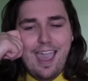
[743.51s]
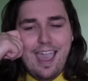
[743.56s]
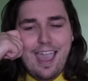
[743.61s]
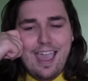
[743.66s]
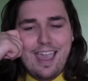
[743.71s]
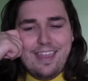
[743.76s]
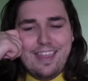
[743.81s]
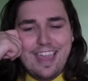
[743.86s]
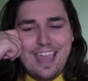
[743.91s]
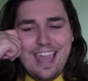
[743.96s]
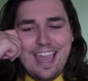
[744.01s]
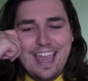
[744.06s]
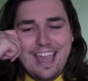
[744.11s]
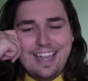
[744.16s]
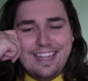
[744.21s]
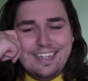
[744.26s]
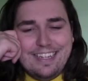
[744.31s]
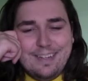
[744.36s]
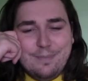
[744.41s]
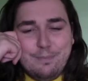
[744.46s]
And
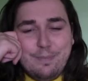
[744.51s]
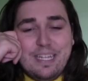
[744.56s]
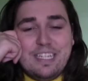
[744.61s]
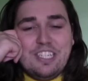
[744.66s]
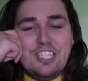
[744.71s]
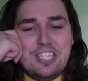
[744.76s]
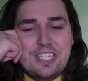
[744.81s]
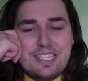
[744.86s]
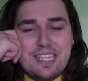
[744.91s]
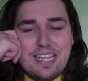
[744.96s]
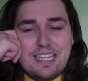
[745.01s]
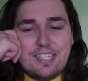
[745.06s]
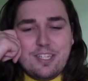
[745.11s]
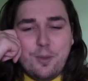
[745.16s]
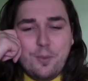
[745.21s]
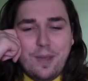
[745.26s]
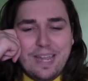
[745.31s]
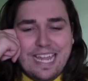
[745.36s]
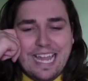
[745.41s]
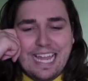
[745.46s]
then, but she says,
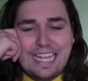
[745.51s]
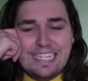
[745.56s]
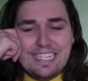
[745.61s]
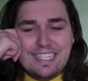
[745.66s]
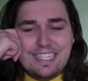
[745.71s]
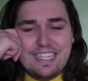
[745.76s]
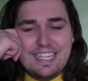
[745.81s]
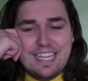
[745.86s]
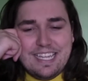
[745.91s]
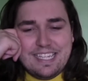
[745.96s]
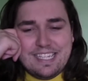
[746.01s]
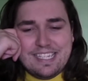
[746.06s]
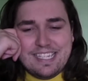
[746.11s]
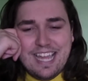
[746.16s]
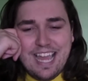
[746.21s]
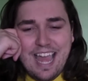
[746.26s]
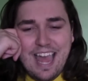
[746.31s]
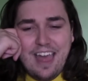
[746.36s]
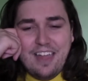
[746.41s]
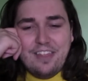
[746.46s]
the way I see it,
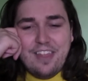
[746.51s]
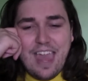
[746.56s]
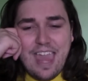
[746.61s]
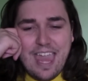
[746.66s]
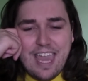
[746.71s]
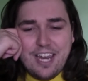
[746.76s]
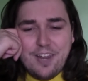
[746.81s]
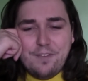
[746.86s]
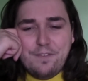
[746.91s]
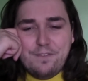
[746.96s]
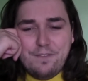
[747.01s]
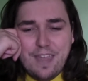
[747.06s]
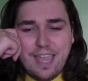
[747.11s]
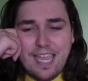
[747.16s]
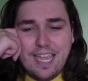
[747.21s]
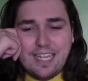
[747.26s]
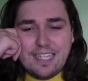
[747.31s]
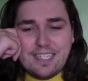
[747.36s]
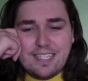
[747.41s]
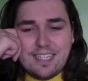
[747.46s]
the hand of
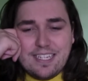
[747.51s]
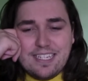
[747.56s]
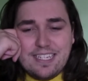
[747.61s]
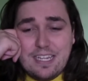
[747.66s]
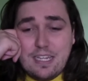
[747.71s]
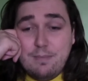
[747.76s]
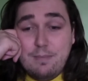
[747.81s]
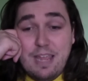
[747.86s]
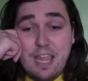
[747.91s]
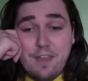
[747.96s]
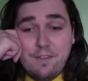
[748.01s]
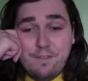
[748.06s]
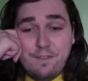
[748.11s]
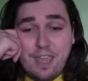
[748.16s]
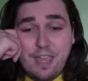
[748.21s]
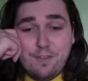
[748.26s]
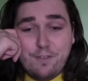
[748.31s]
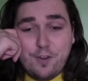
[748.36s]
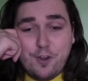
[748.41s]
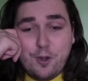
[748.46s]
fate did me a
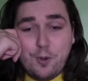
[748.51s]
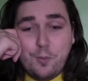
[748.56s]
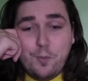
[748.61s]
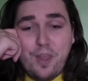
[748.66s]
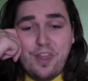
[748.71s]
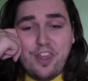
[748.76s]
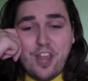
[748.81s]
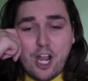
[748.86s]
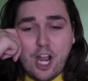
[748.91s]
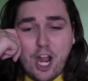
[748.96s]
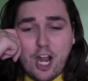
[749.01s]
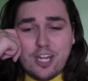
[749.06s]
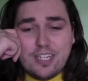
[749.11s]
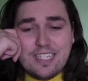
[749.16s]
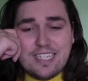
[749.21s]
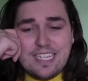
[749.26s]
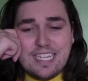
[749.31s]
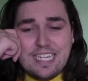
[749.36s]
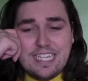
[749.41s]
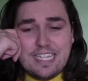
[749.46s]
favor with the
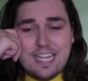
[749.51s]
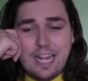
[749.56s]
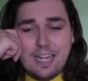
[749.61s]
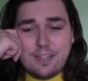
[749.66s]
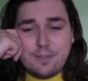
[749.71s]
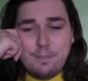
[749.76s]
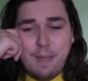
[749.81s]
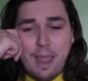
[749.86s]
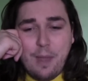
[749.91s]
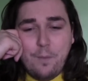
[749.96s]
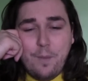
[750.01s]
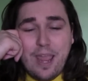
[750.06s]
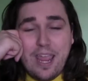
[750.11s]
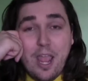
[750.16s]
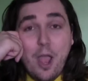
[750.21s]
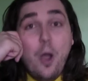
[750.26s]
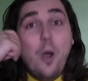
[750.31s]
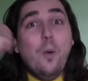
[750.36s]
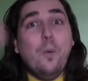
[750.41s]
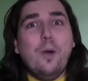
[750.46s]
cards he dealt my way.